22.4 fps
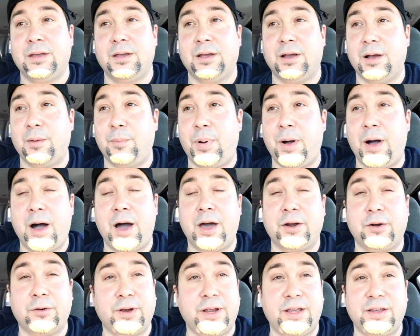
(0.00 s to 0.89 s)
uh,
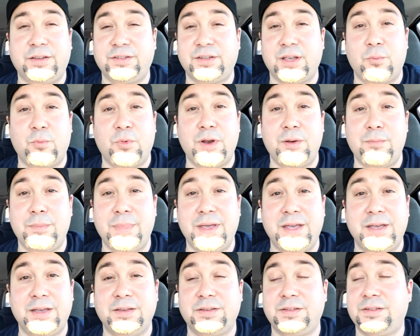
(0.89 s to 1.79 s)
pottery someone
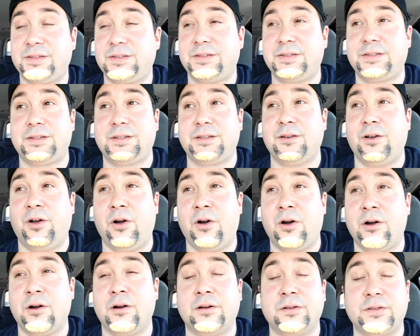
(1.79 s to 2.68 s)
missed,
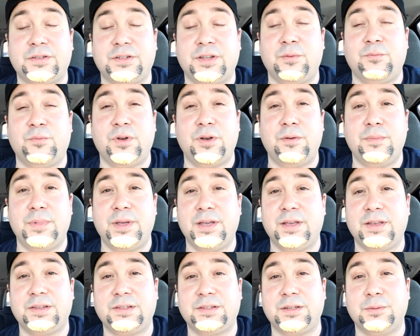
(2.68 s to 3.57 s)
art someone
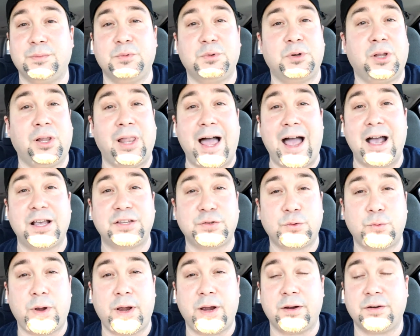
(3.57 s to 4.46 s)
missed, some
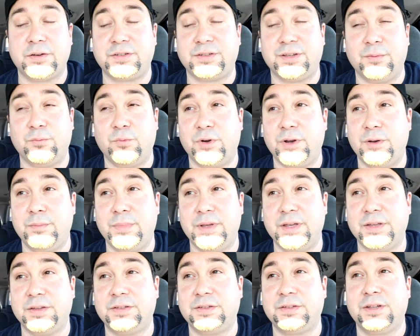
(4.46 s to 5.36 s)
glassware someone
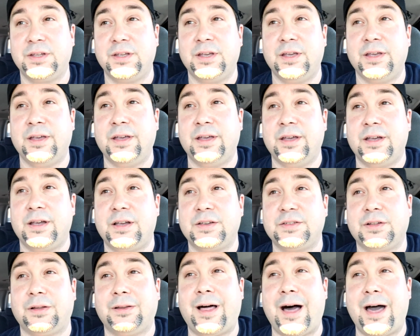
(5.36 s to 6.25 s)
missed,
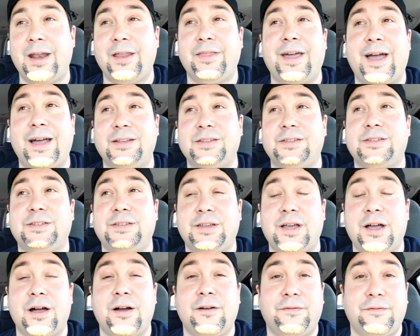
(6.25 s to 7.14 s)
because a lot of that
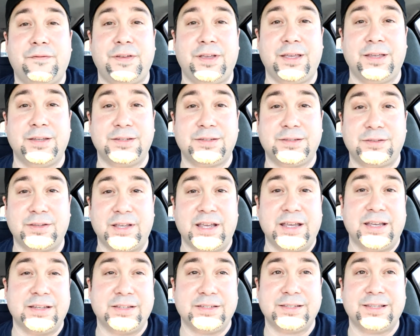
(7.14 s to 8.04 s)
stuff is
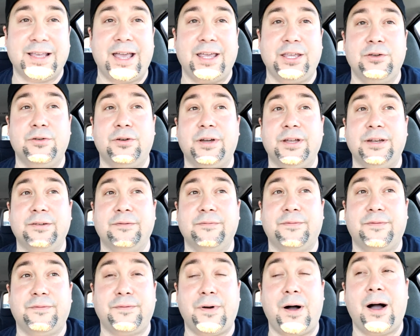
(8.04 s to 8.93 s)
things that you can
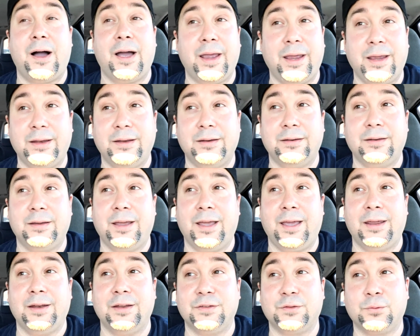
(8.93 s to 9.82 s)
find
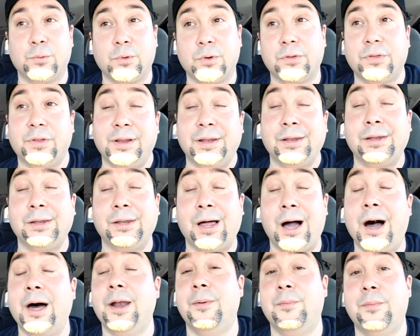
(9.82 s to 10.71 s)
and it's worth a
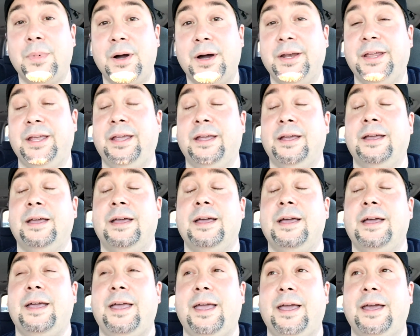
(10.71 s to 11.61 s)
lot of money.
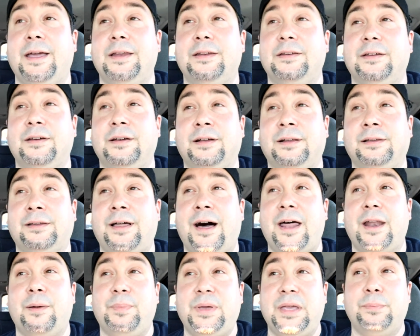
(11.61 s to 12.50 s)
And a
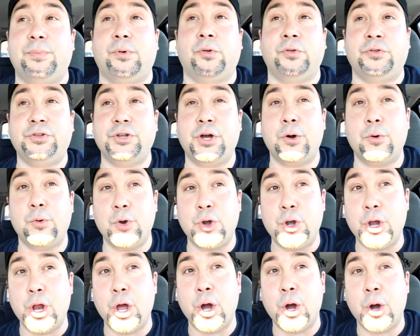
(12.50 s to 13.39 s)
lot of people don't
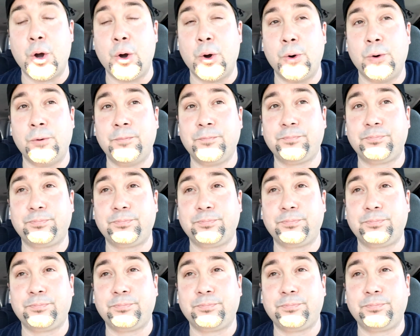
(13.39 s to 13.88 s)
know